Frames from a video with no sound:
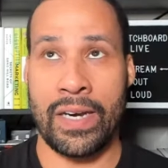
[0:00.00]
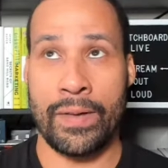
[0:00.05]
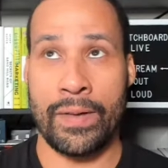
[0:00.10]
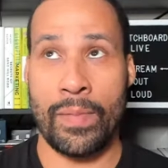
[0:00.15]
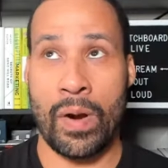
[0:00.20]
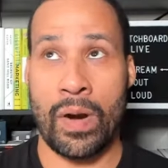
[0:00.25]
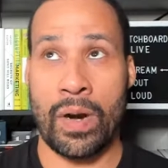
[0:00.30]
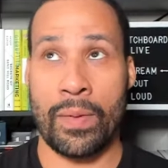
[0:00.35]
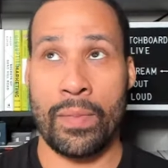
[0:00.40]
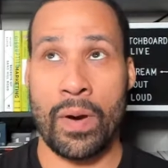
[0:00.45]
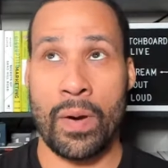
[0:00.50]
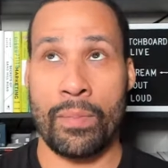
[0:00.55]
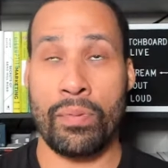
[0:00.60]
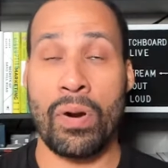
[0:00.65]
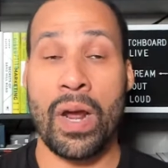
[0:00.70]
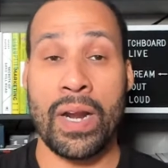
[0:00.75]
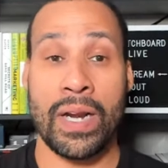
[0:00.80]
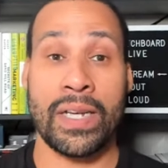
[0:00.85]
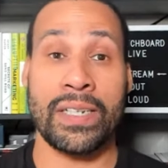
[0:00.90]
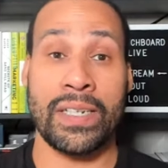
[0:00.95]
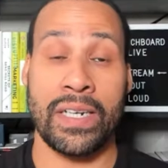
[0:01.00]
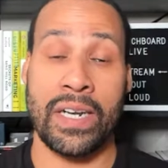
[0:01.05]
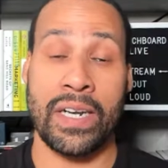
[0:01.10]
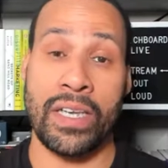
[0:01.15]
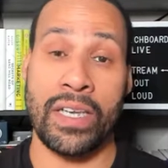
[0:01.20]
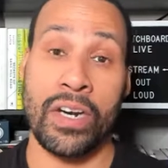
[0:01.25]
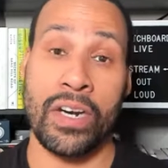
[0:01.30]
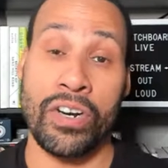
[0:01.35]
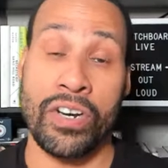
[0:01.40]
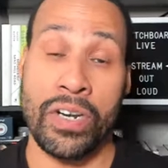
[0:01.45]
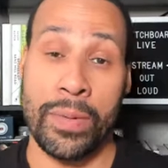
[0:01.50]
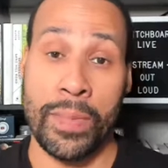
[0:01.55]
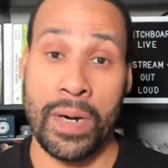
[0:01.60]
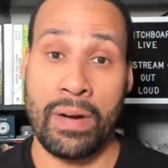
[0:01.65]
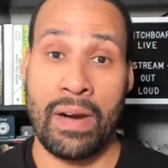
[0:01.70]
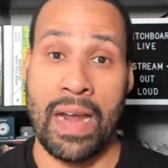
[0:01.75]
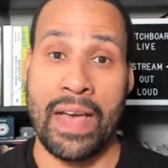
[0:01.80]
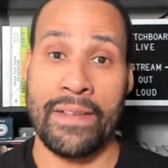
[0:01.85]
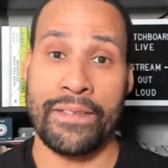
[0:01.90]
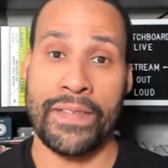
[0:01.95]
our product in a younger
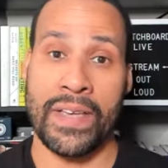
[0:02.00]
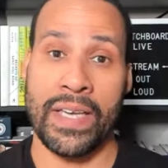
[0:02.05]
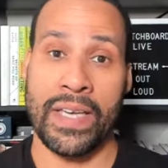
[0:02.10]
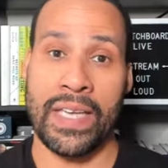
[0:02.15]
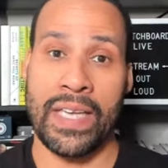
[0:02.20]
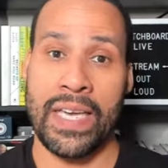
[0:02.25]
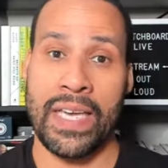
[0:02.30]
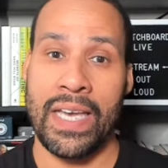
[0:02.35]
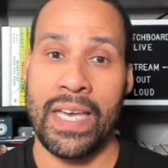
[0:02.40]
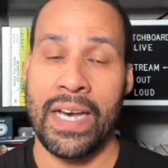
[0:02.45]
demographic.